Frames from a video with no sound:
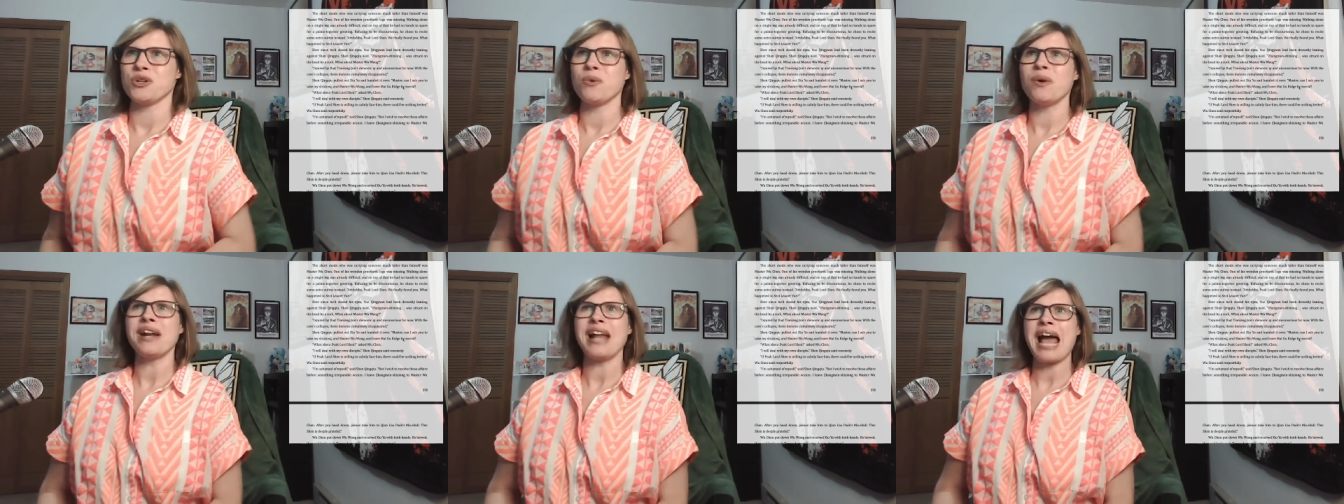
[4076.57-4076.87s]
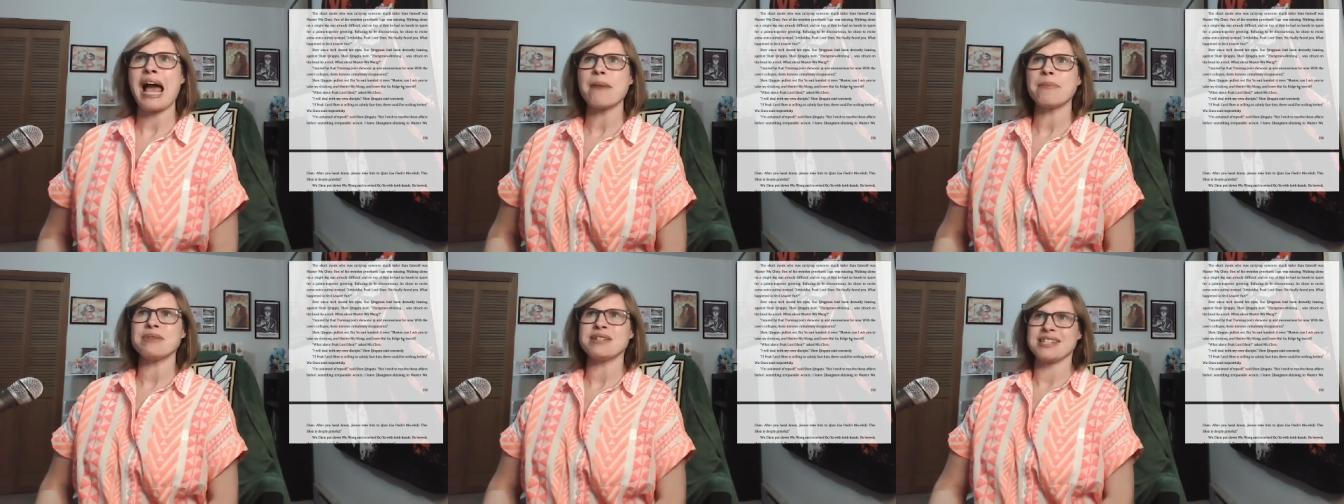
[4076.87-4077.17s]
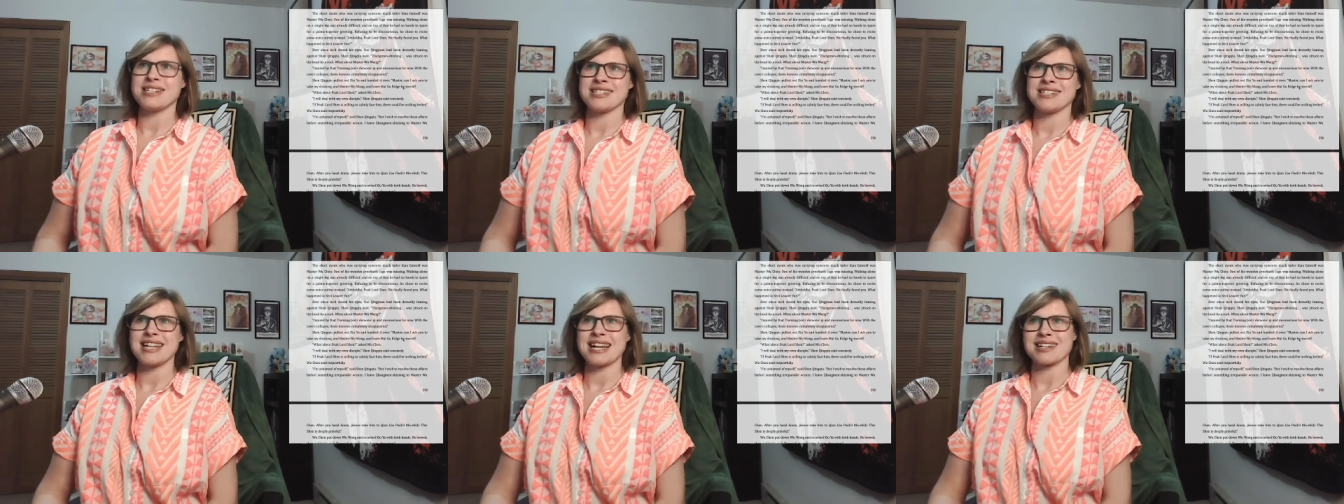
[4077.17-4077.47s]
What happened
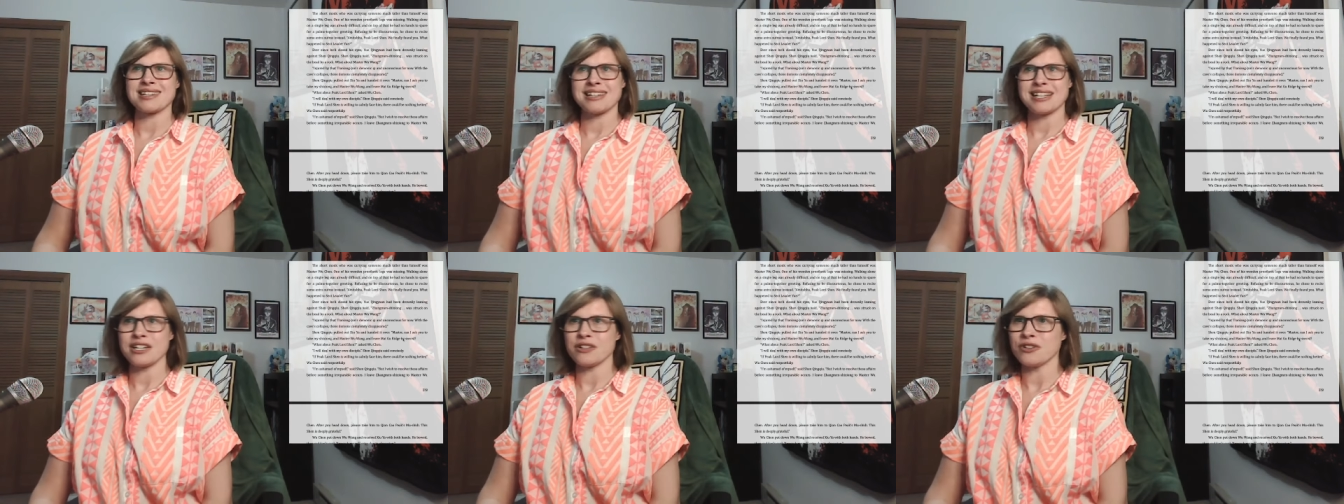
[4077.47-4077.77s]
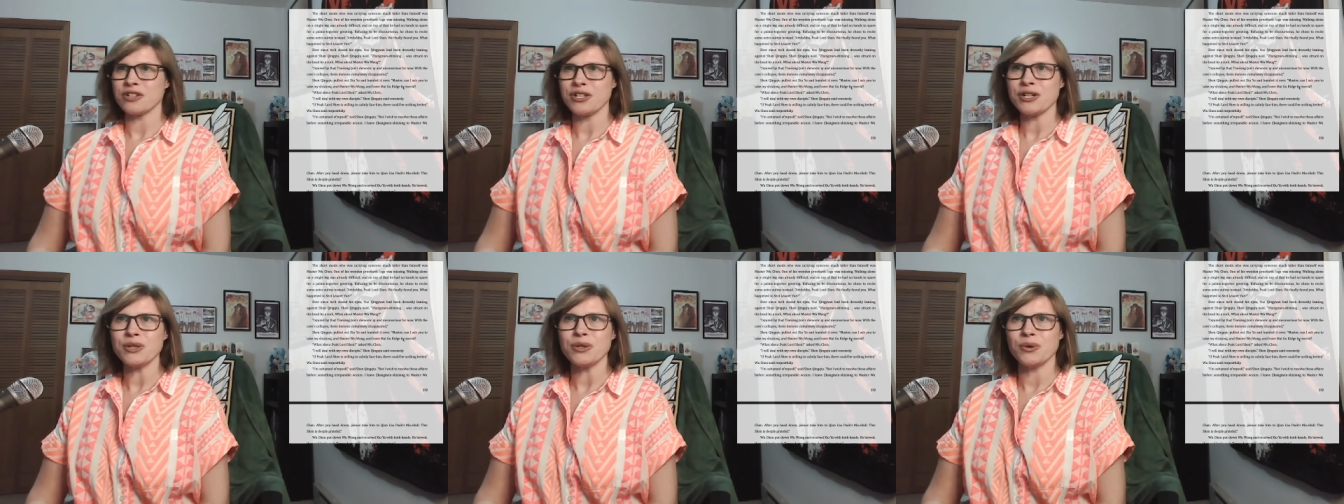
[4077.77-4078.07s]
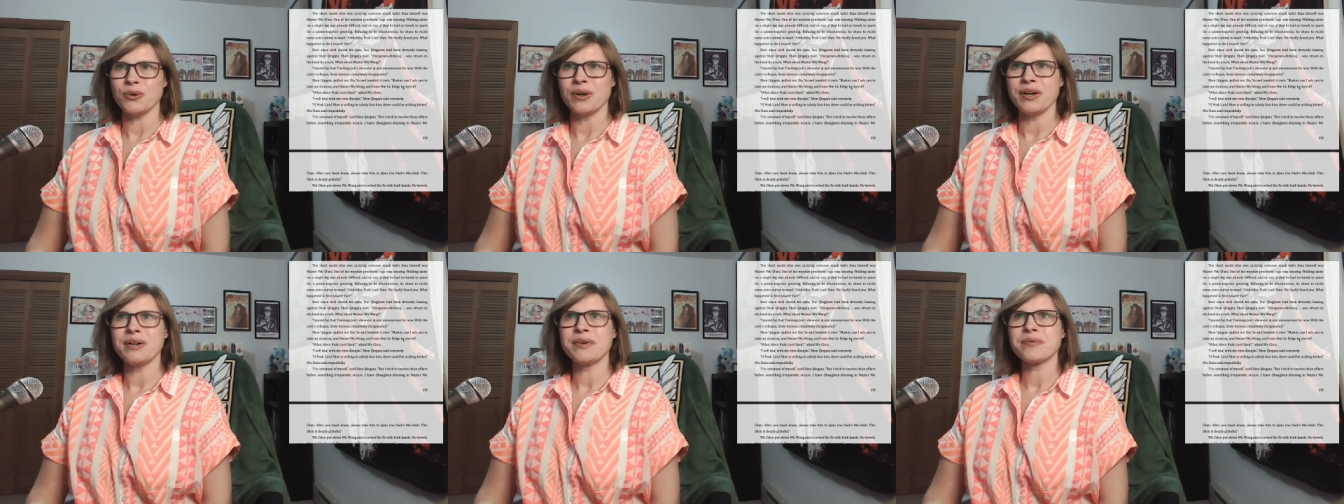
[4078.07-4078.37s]
to sect leader
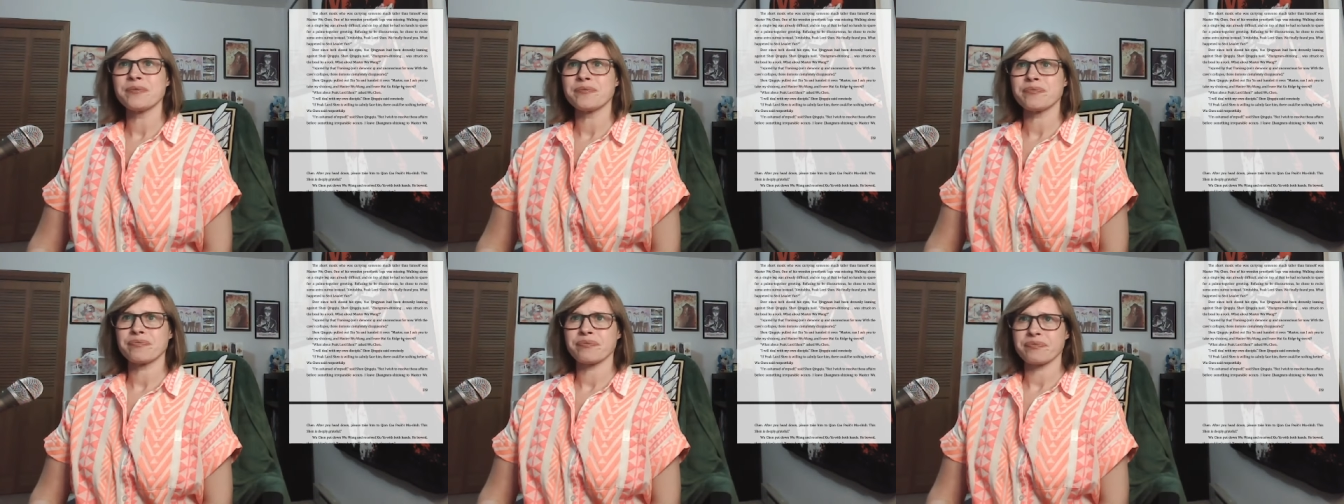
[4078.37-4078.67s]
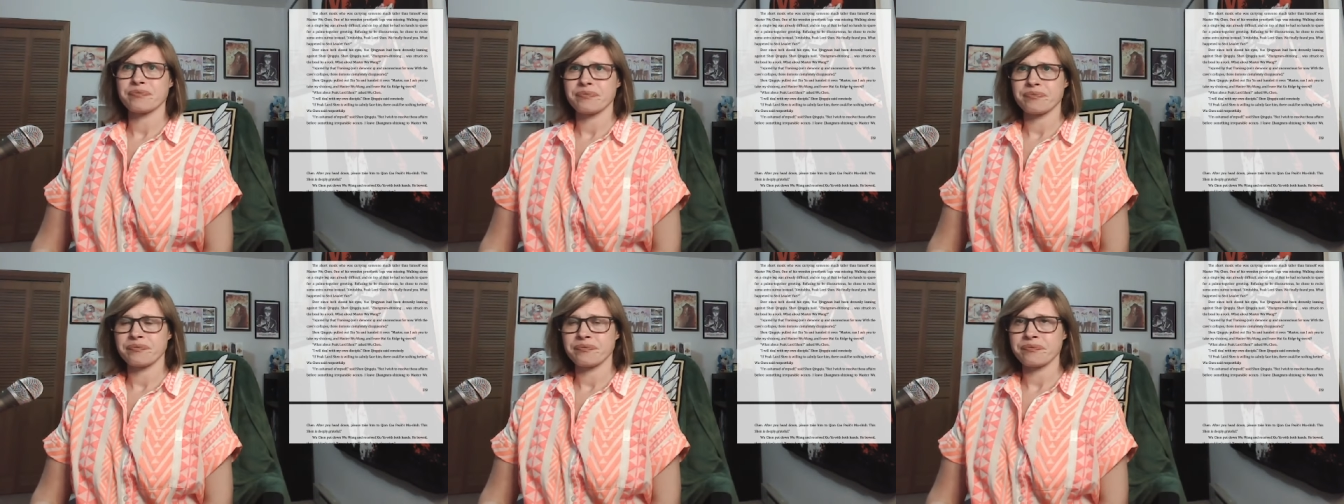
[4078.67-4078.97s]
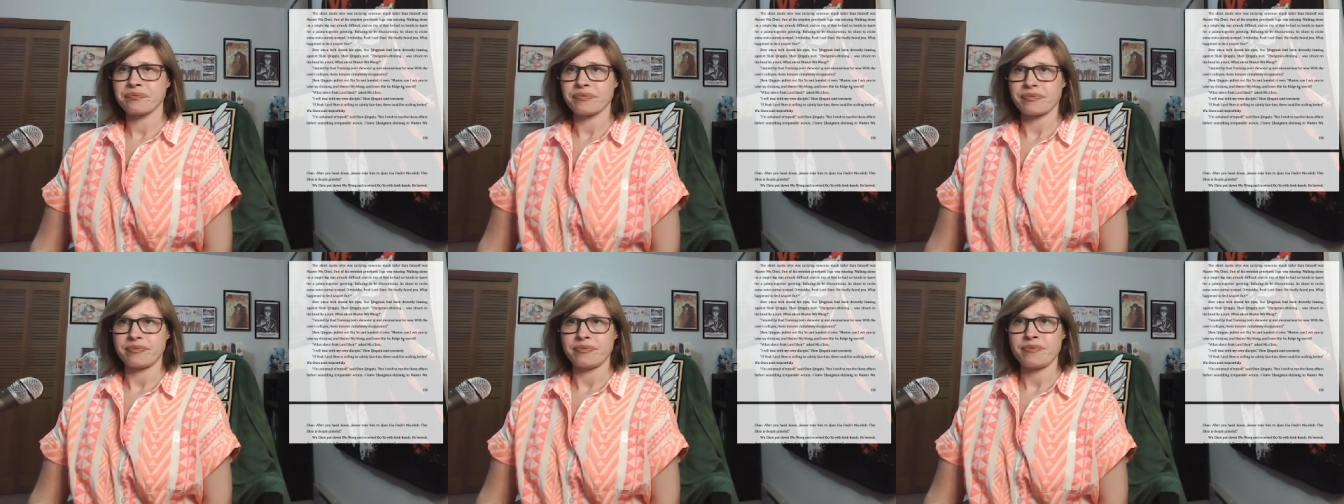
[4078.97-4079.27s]
Yu?
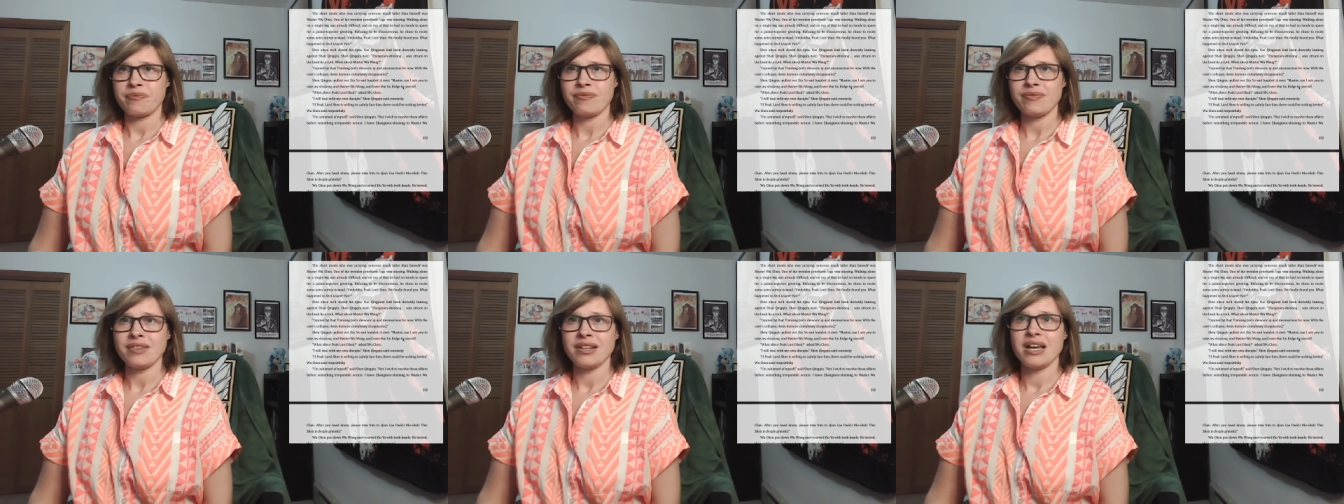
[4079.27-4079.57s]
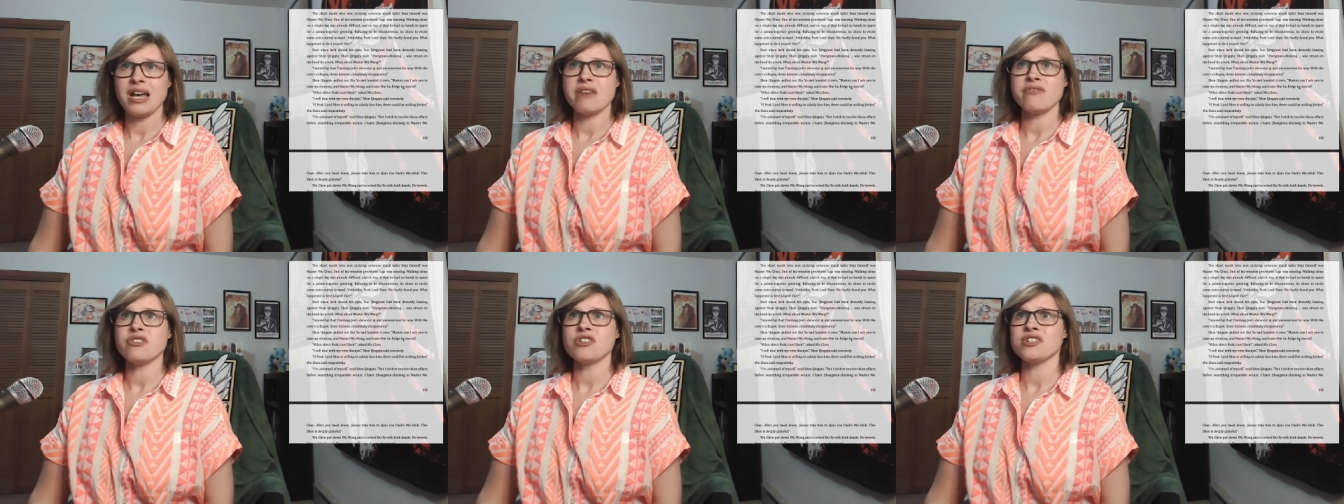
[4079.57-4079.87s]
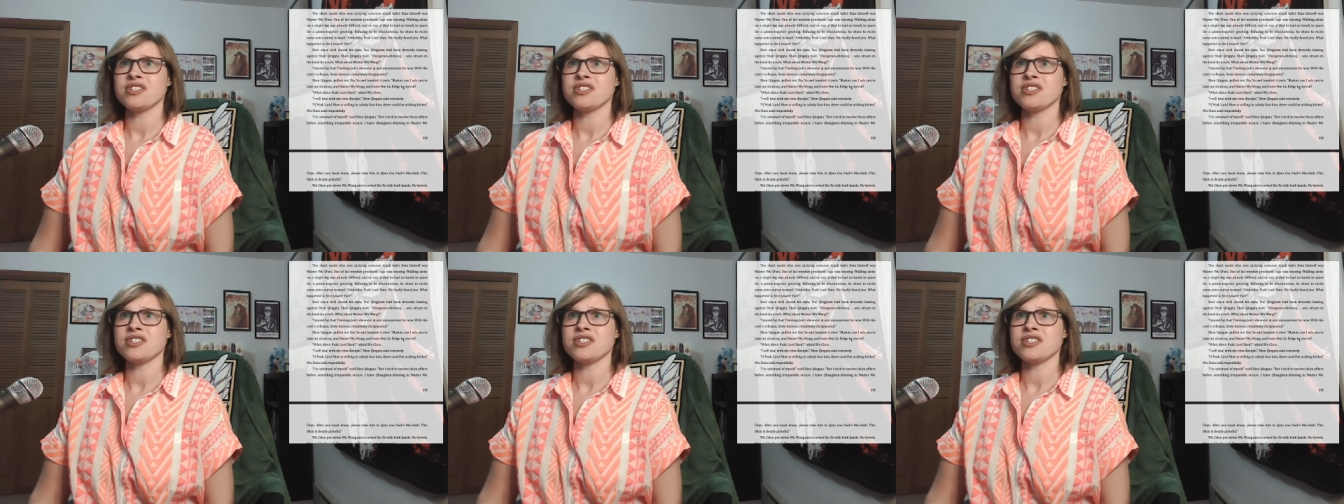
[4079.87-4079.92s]
Ever